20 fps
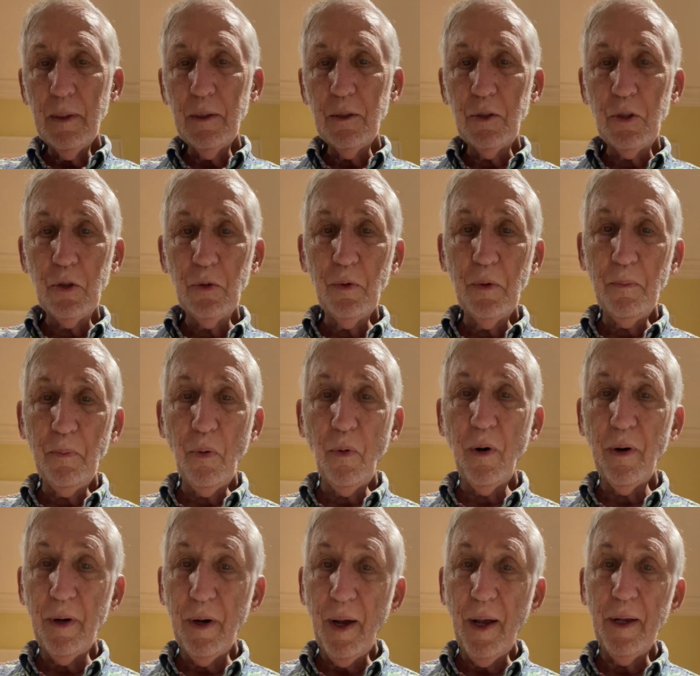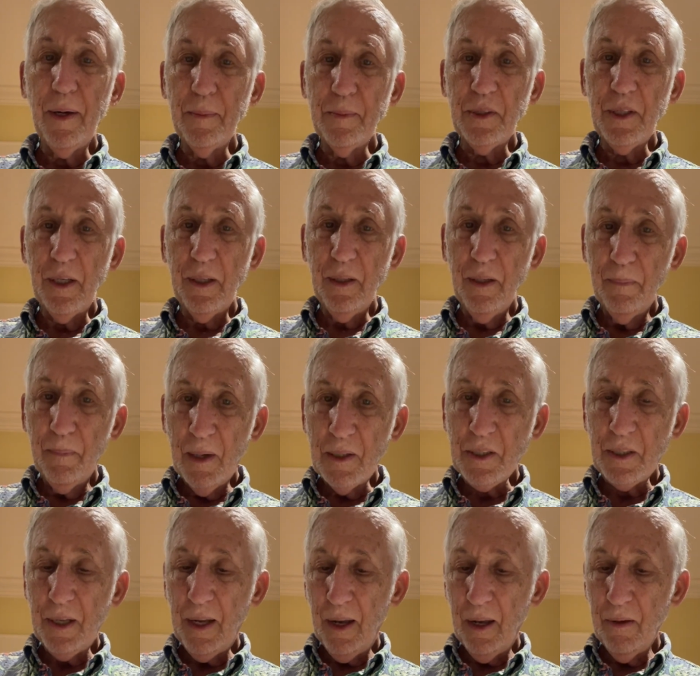2 important items that you
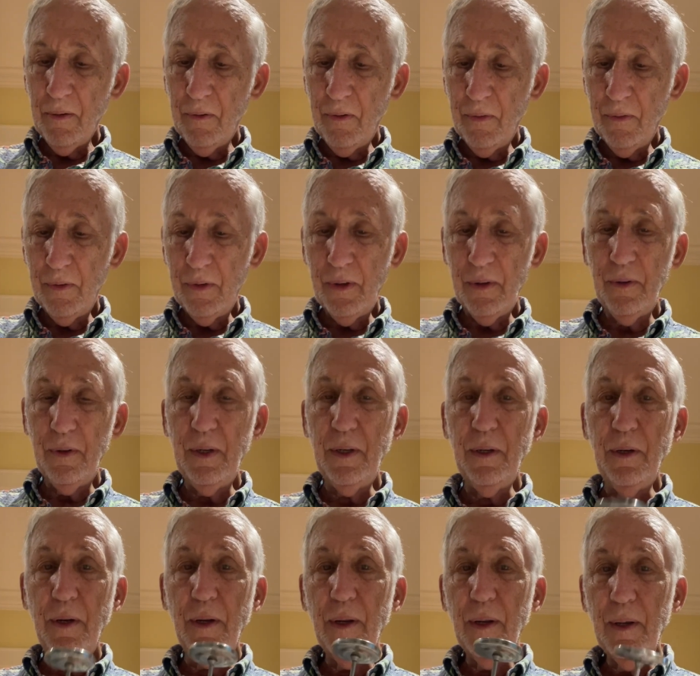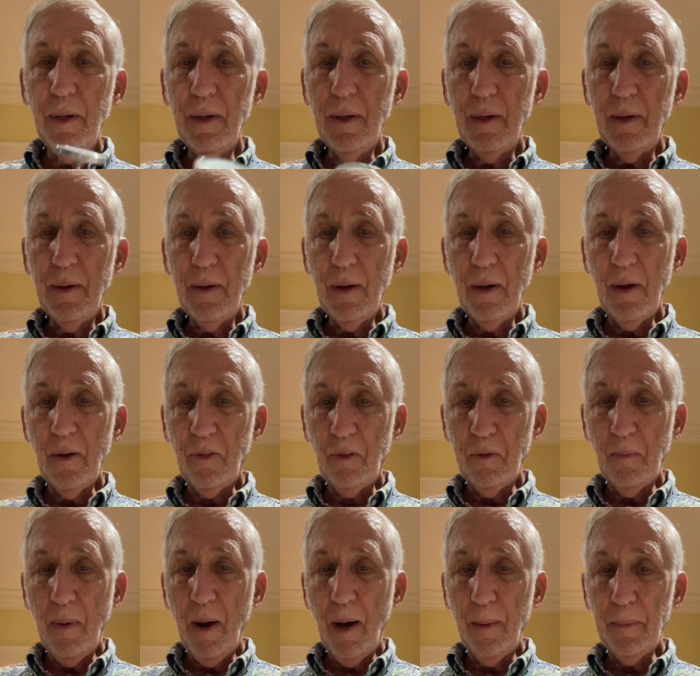must have. You need a
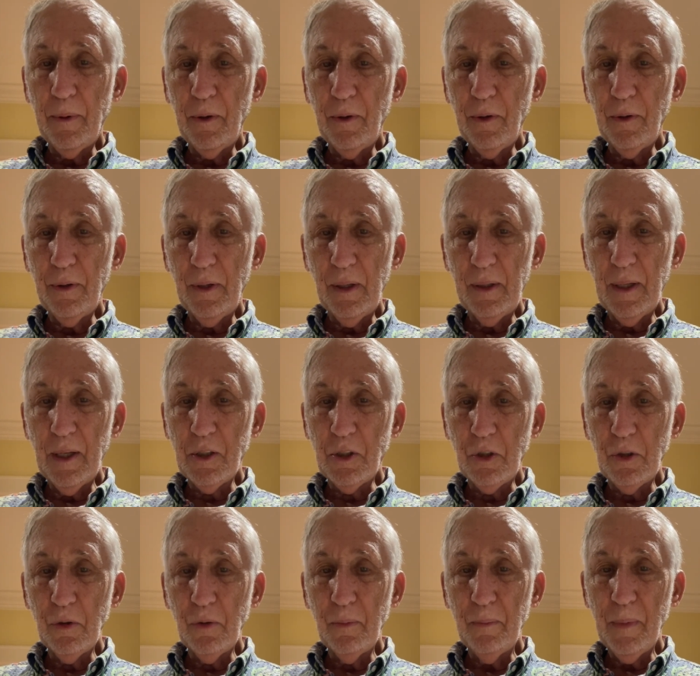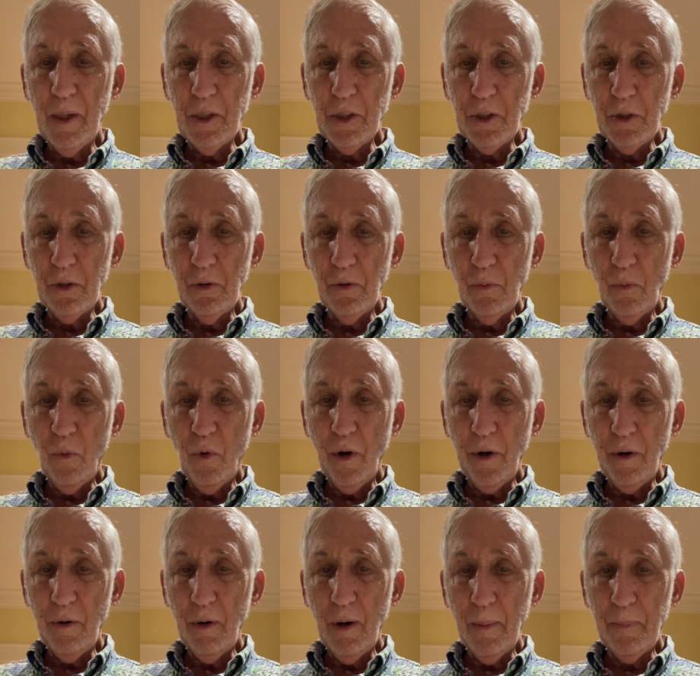thermometer that lets you measure the
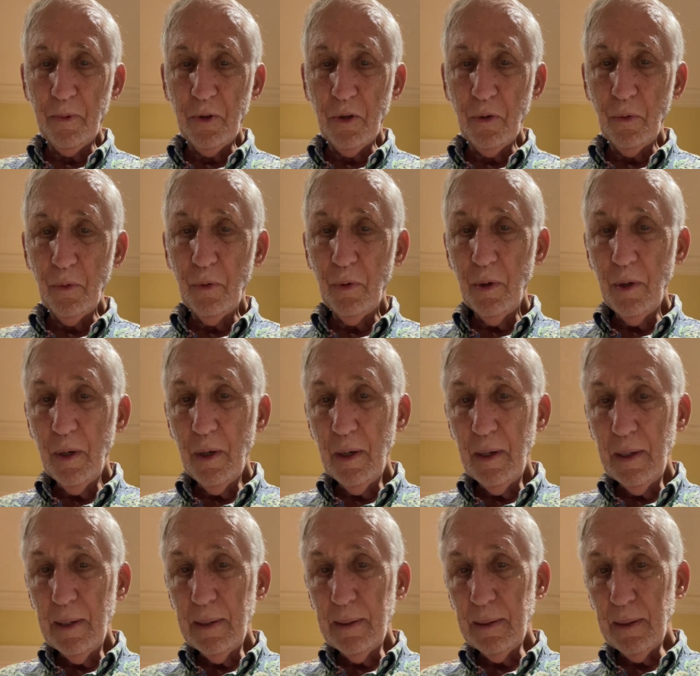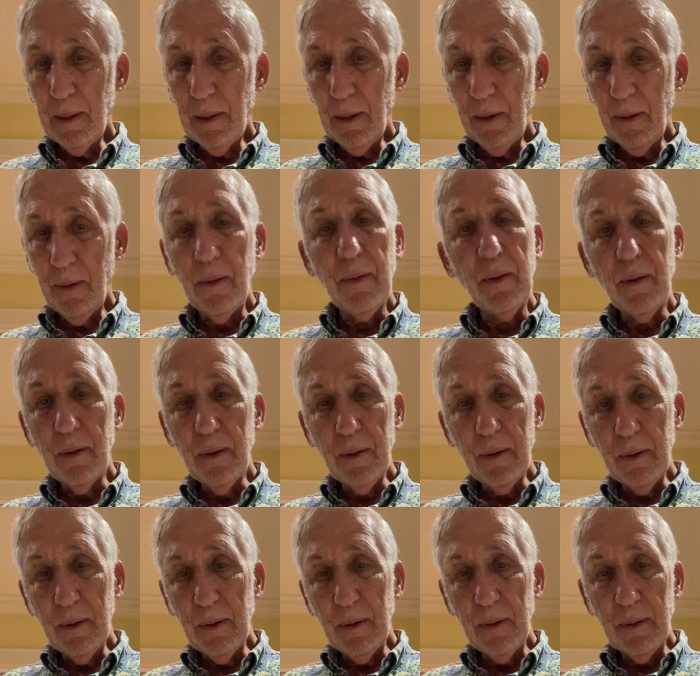water up to the
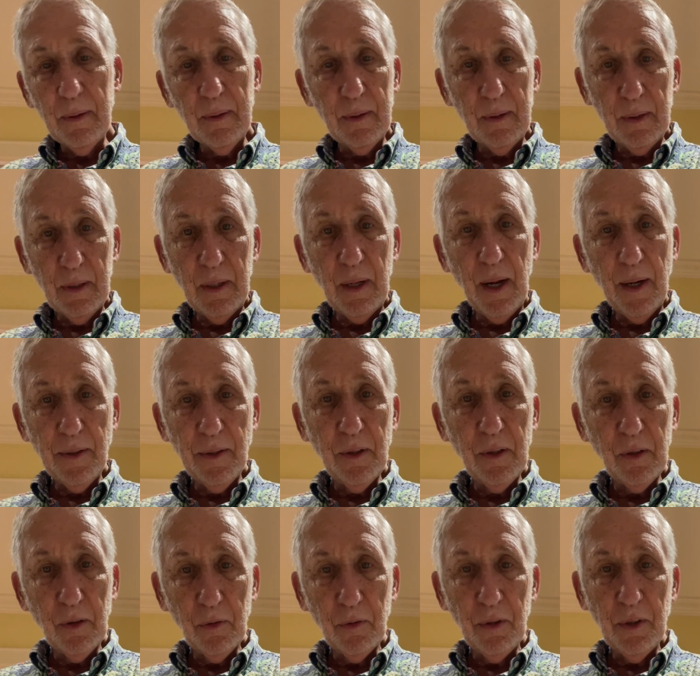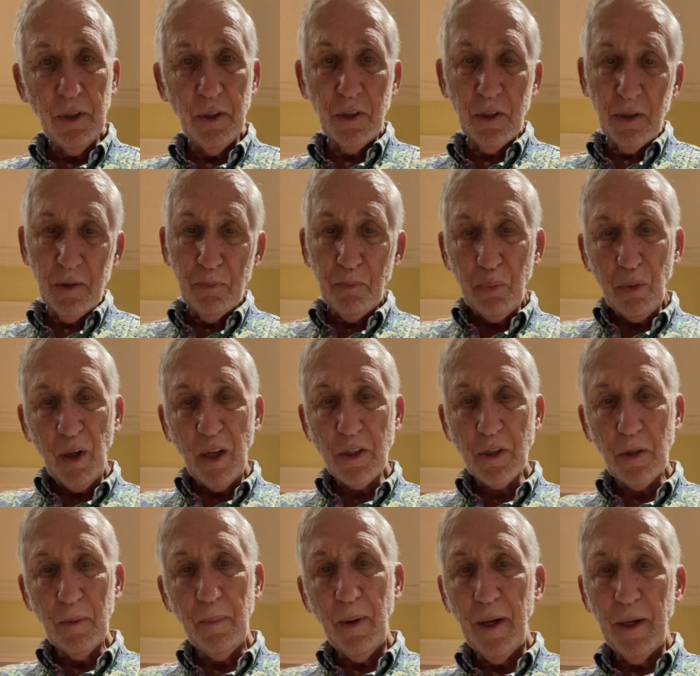90 degrees, plus
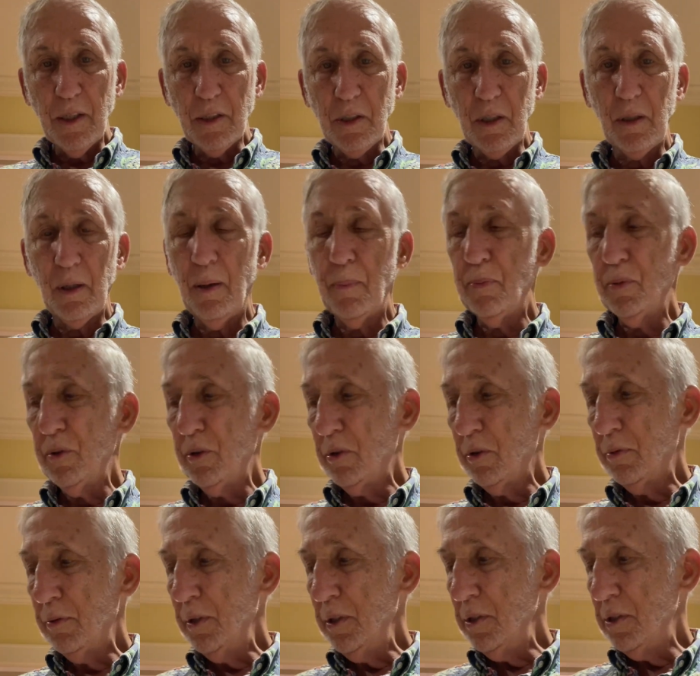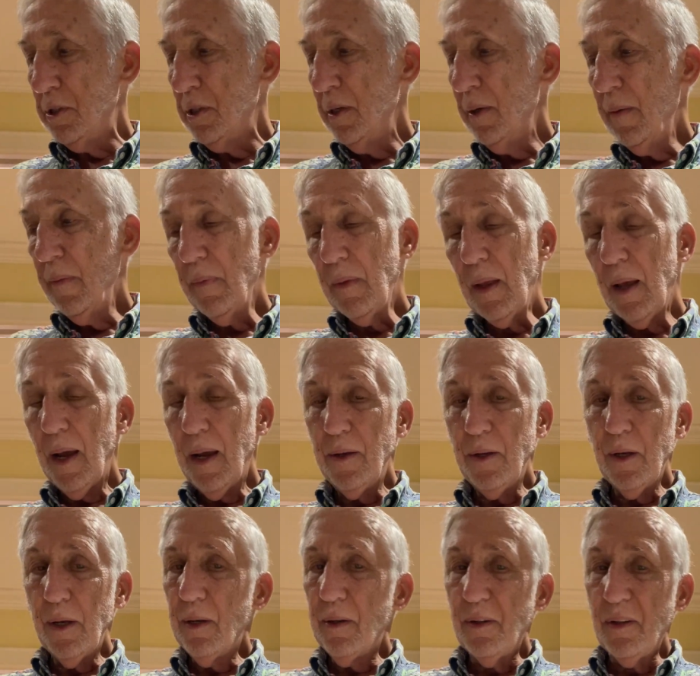or minus a couple of degrees. And
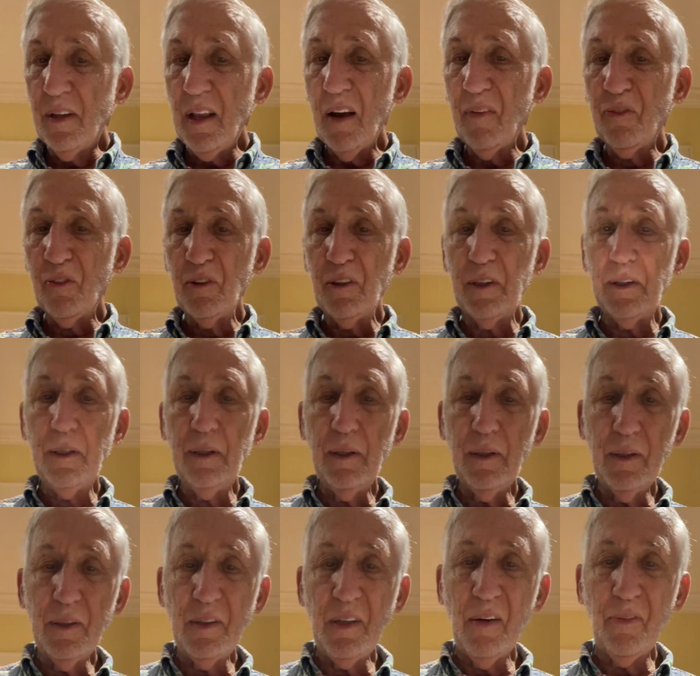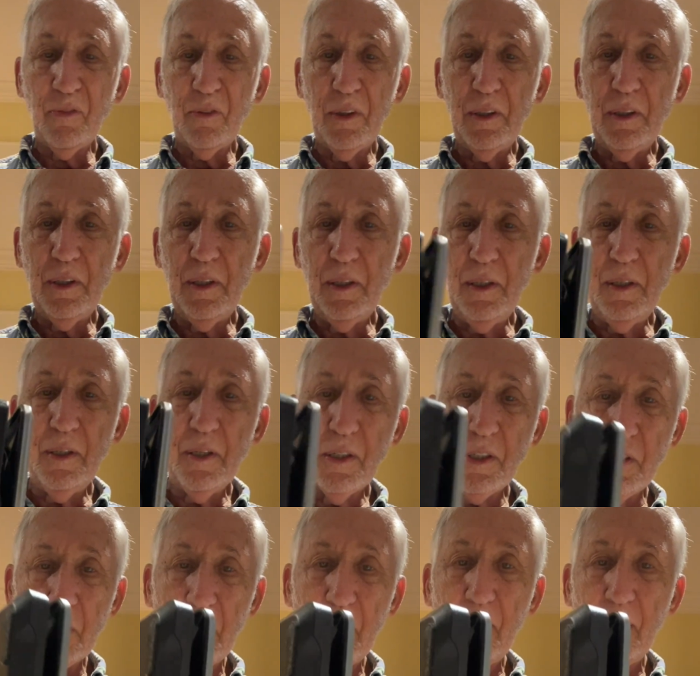you definitely need a
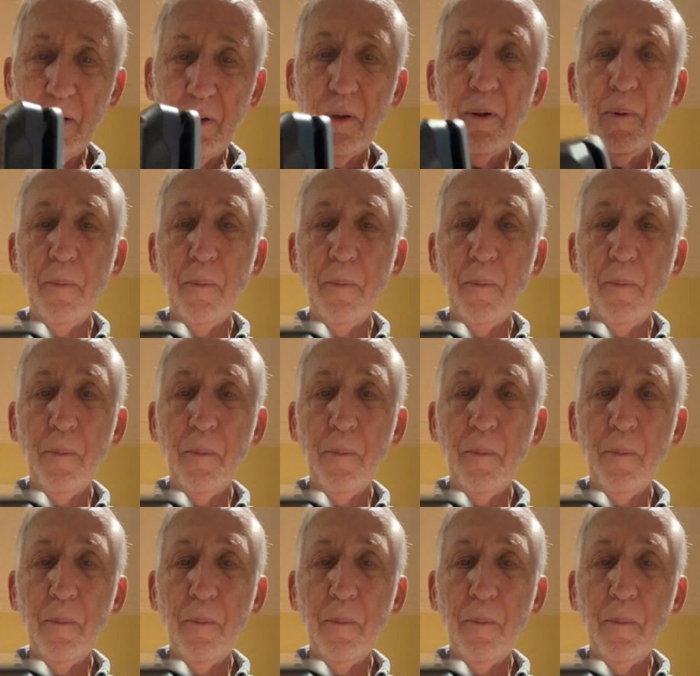scale.